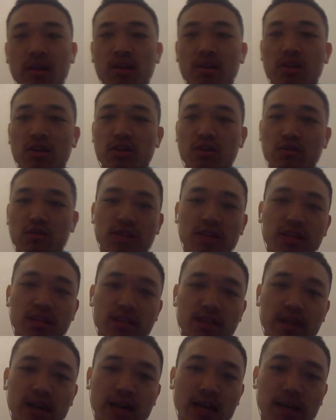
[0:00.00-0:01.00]
So you would
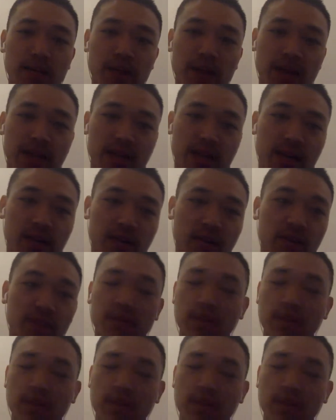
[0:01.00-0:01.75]
need to dial it back down.